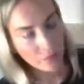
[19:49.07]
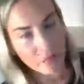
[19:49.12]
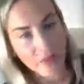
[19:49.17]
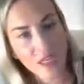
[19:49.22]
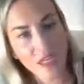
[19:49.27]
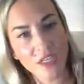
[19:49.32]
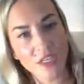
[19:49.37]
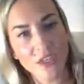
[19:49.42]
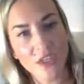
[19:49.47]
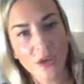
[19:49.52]

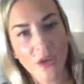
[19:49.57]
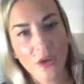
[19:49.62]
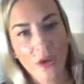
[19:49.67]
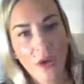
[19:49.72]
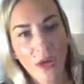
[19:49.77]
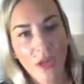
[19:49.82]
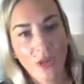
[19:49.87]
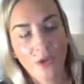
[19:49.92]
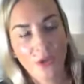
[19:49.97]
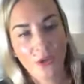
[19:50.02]
because they're
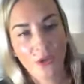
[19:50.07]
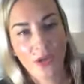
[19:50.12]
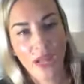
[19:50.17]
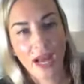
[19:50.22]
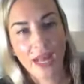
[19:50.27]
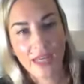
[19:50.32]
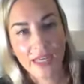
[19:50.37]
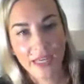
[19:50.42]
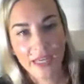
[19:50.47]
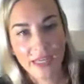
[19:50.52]
they're
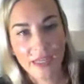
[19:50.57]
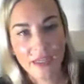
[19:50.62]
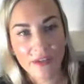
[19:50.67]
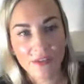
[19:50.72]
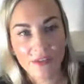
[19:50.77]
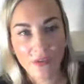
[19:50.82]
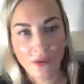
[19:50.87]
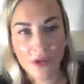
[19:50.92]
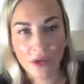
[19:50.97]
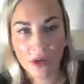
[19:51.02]
not in
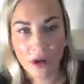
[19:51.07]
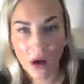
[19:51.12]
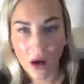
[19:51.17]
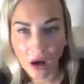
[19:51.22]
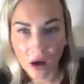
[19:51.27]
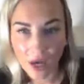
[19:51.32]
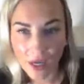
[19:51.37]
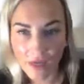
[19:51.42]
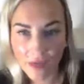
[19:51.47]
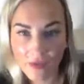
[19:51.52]
it for
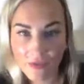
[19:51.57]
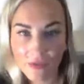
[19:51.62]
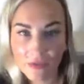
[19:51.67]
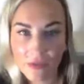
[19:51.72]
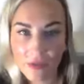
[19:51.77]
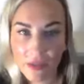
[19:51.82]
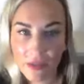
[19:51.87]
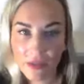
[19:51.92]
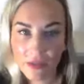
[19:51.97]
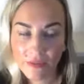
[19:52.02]
God
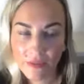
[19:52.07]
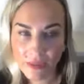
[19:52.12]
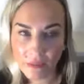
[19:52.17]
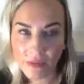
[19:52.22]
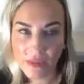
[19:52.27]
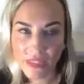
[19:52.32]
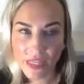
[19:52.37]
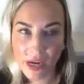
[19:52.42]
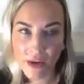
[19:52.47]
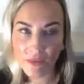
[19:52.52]

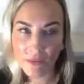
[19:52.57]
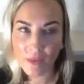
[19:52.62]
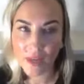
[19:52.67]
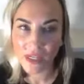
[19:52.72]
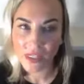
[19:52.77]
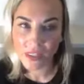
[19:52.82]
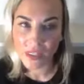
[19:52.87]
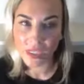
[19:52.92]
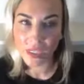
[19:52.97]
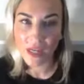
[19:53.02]
themselves
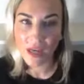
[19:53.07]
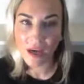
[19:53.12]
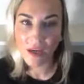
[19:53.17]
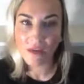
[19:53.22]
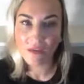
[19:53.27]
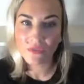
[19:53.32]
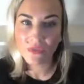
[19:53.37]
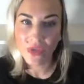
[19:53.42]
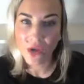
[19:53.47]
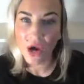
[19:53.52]
because
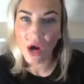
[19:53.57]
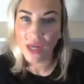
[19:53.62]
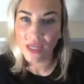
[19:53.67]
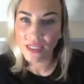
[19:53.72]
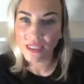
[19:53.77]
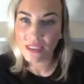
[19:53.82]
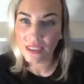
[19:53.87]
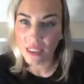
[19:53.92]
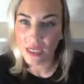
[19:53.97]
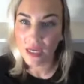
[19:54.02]
love, God
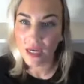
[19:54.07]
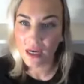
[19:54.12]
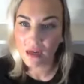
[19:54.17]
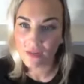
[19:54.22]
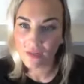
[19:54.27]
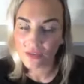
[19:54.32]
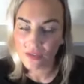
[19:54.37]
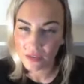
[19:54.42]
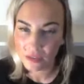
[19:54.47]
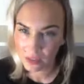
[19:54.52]
is
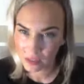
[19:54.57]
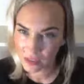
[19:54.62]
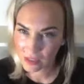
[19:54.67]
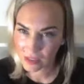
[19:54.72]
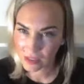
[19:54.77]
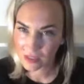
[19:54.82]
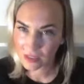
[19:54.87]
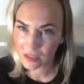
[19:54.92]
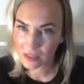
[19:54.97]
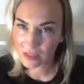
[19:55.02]
love
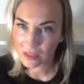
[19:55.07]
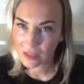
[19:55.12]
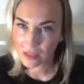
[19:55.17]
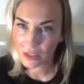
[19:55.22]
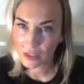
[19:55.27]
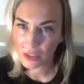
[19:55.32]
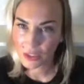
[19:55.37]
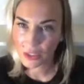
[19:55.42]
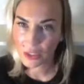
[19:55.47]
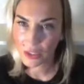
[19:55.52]

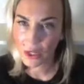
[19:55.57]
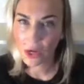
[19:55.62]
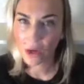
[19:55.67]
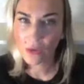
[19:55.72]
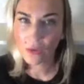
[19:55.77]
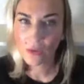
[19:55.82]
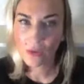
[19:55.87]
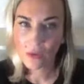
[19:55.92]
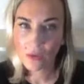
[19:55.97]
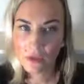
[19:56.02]
you
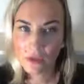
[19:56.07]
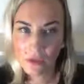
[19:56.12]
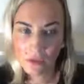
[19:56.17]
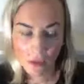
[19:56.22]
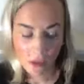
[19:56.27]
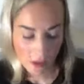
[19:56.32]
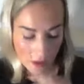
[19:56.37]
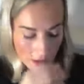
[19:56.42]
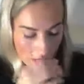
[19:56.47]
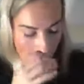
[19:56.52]
know?
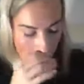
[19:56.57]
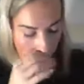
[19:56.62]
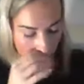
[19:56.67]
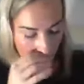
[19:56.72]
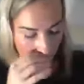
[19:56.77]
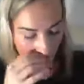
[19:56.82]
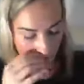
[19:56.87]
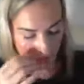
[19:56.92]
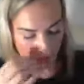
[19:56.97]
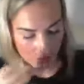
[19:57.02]

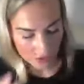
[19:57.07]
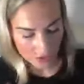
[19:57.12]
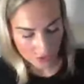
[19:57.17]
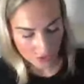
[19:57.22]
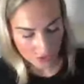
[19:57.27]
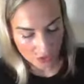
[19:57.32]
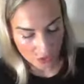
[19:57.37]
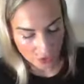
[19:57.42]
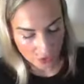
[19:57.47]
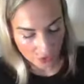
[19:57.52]
Okay.
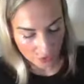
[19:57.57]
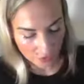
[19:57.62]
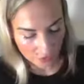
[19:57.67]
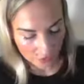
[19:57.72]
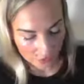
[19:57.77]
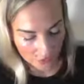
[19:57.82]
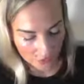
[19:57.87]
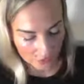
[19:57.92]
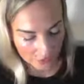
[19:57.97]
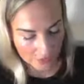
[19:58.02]

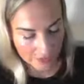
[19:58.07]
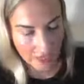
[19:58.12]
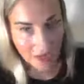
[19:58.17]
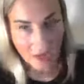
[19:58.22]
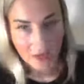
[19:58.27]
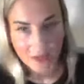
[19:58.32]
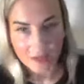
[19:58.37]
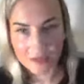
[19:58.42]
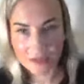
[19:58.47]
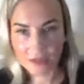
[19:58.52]
So,
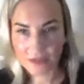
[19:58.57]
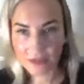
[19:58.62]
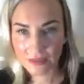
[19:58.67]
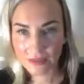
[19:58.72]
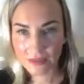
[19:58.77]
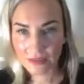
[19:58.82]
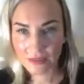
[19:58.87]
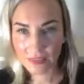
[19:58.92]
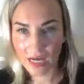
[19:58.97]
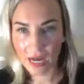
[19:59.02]
yeah.
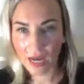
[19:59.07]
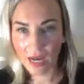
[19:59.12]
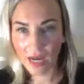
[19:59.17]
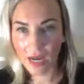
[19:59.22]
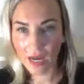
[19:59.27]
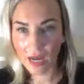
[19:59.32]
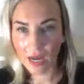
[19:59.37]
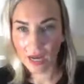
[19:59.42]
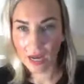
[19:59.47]
I,